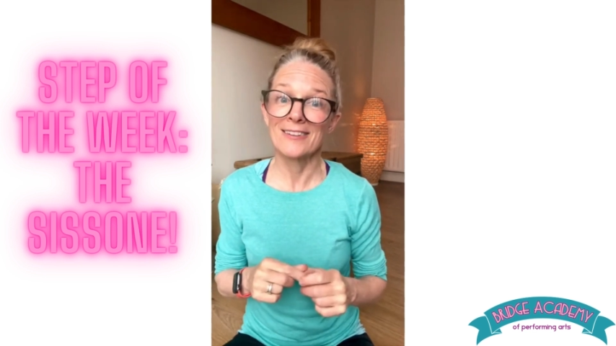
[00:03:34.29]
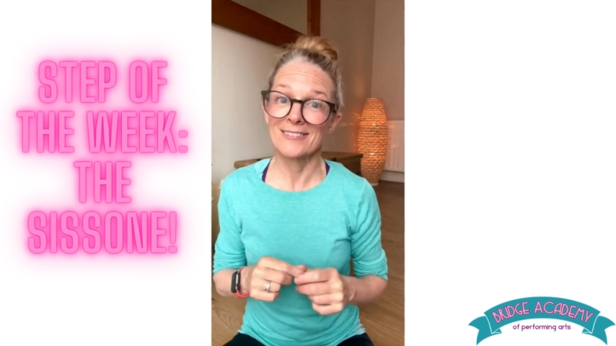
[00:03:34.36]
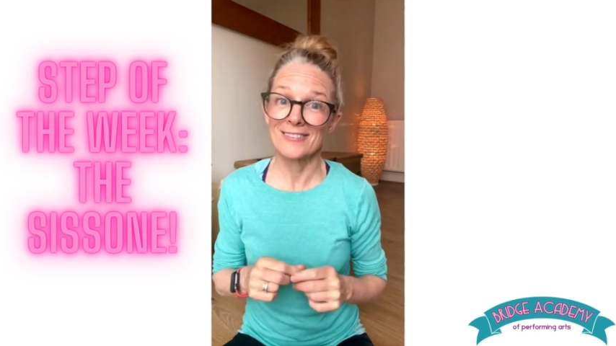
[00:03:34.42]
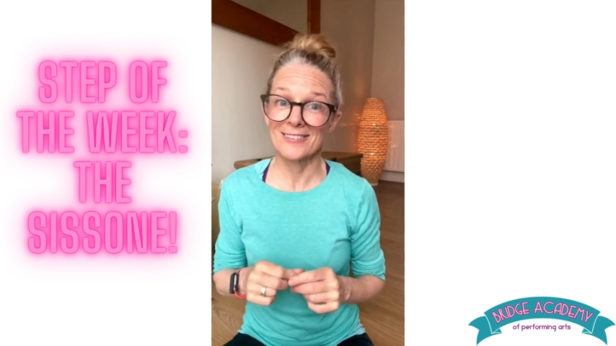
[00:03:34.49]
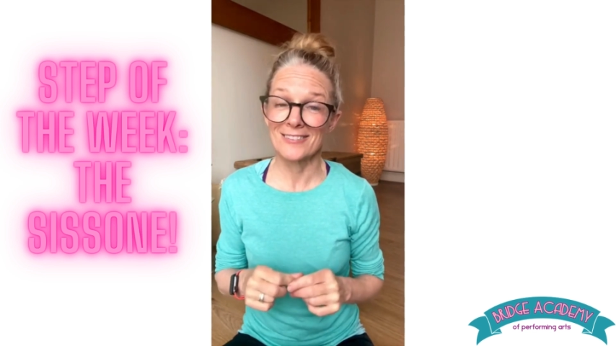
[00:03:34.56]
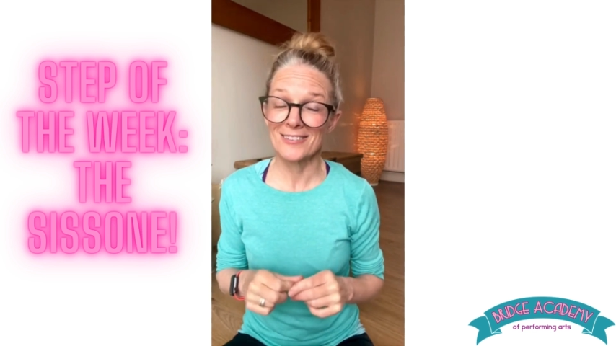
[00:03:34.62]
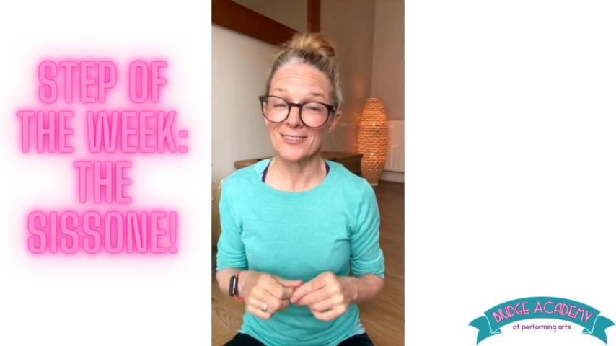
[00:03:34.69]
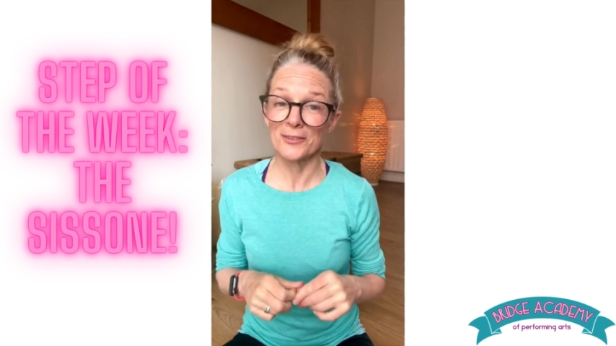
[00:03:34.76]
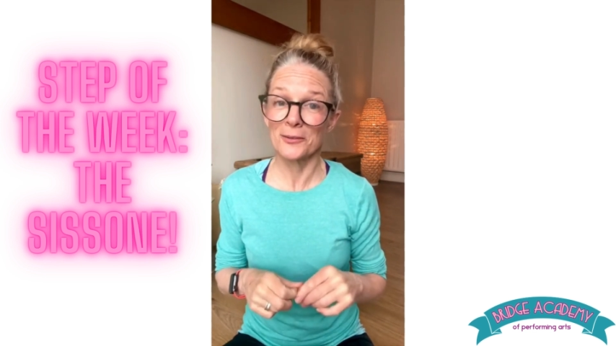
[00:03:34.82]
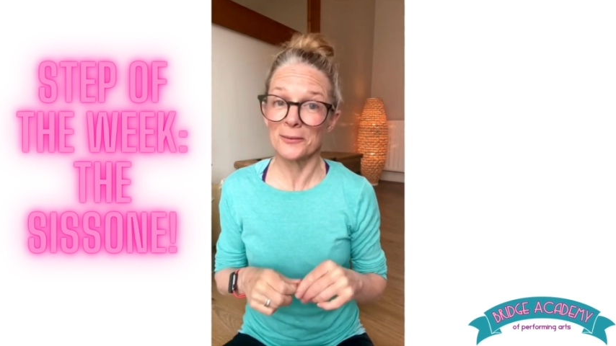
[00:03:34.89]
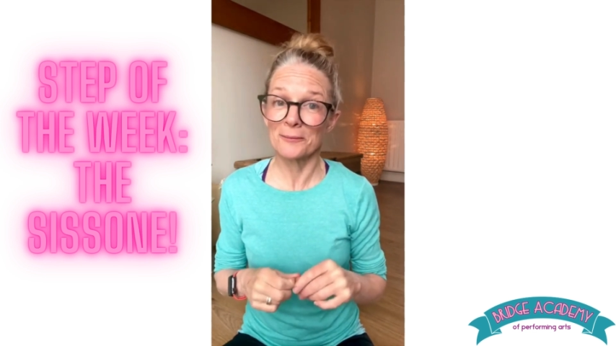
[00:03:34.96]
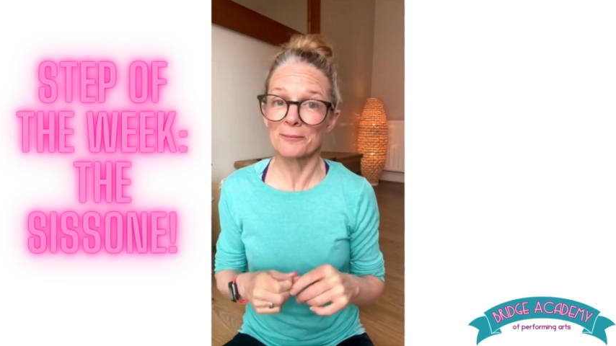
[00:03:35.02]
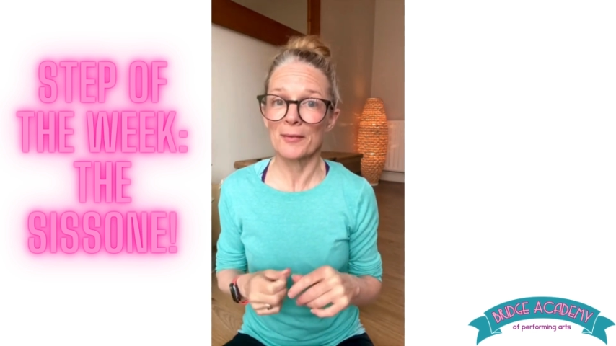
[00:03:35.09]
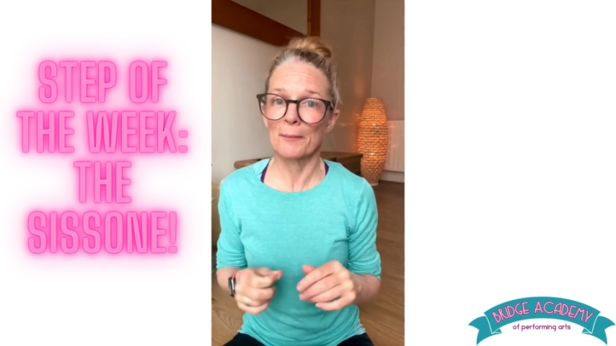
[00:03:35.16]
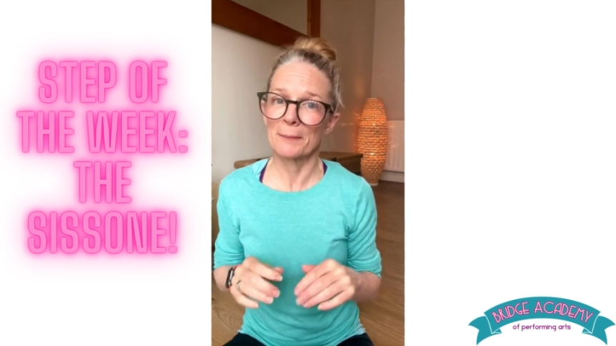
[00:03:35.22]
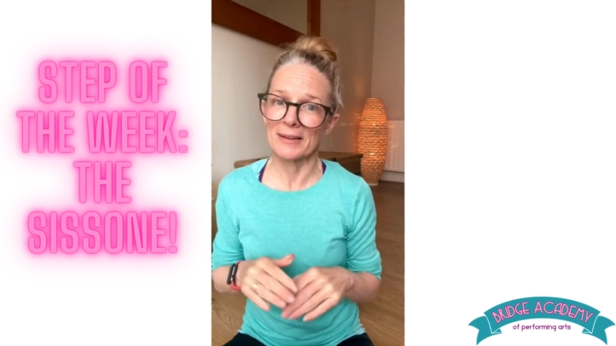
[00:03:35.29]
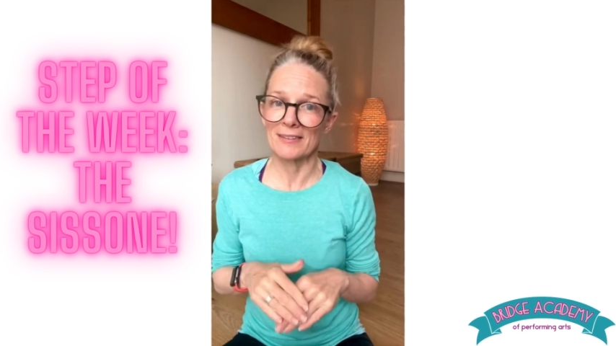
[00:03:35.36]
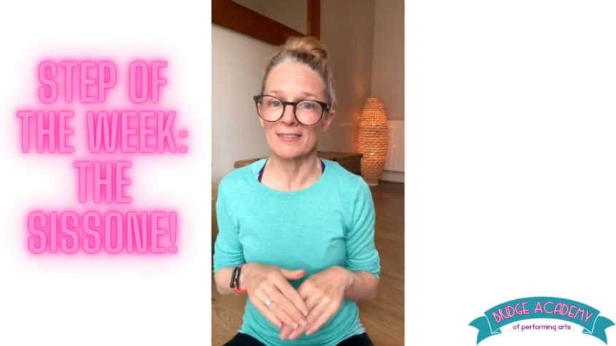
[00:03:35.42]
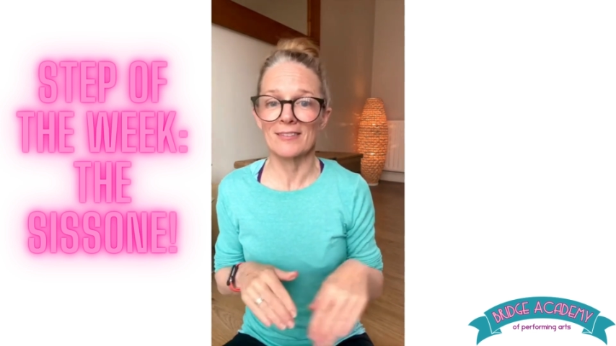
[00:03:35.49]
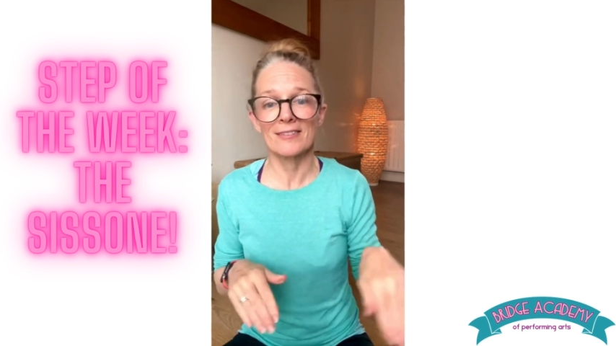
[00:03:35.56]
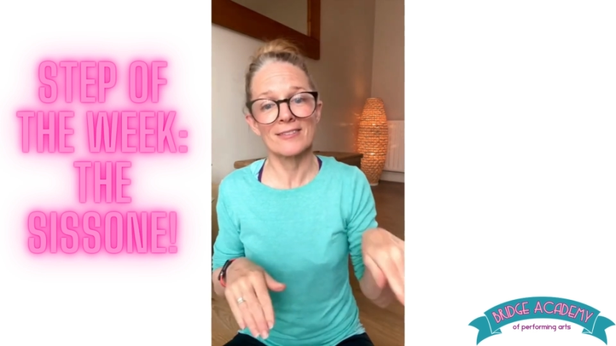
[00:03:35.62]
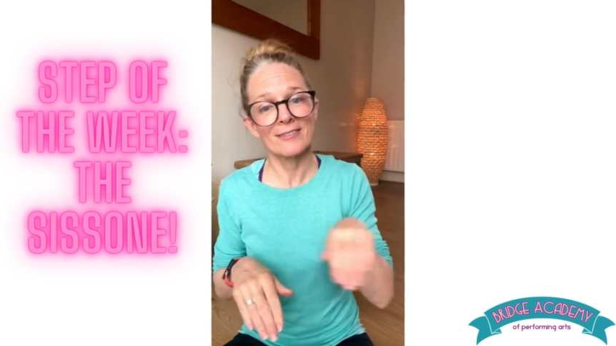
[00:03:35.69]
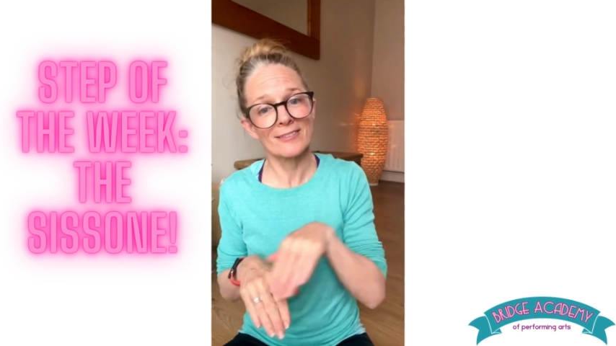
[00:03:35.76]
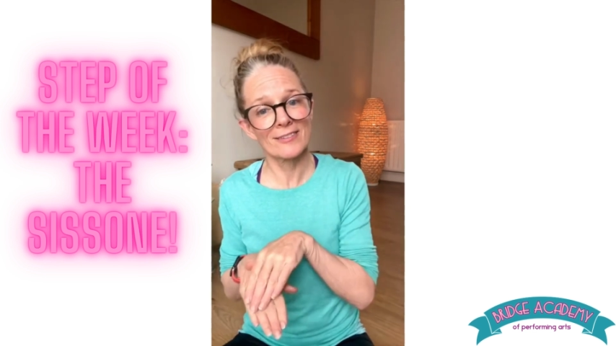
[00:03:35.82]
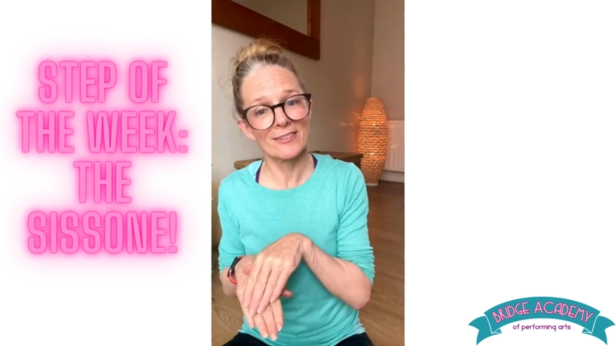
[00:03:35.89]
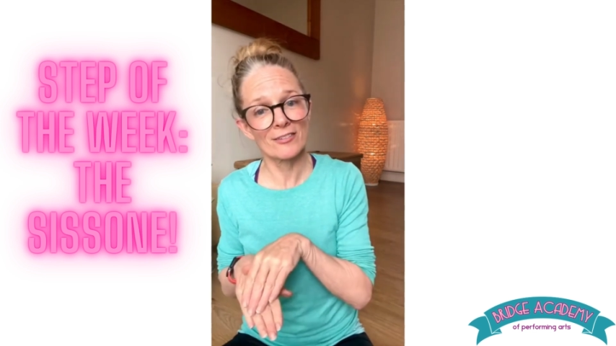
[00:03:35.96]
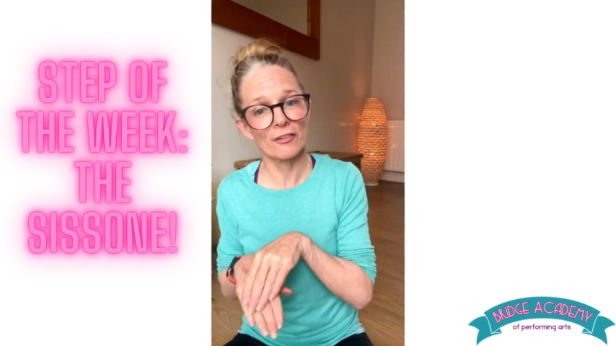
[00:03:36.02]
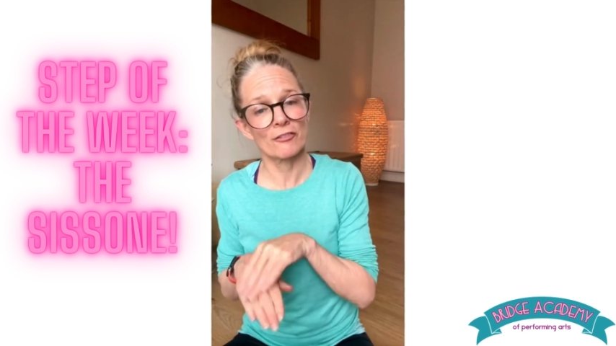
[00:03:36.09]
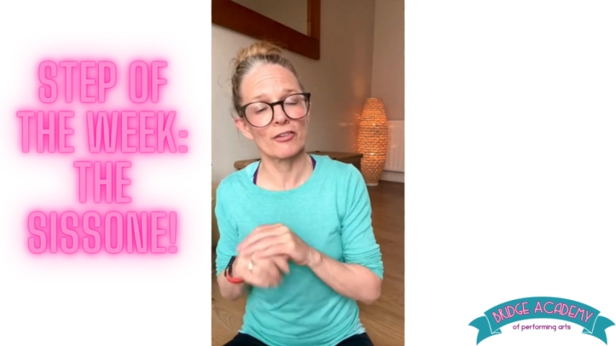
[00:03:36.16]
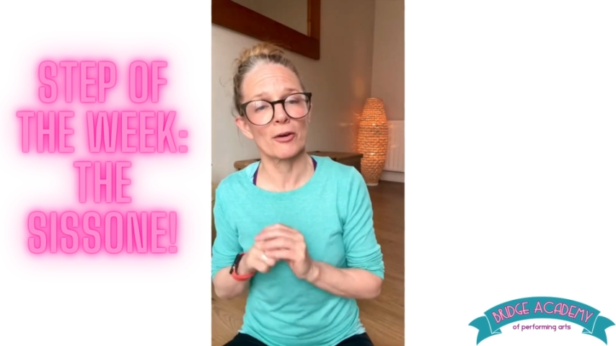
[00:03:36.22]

dessus means sissone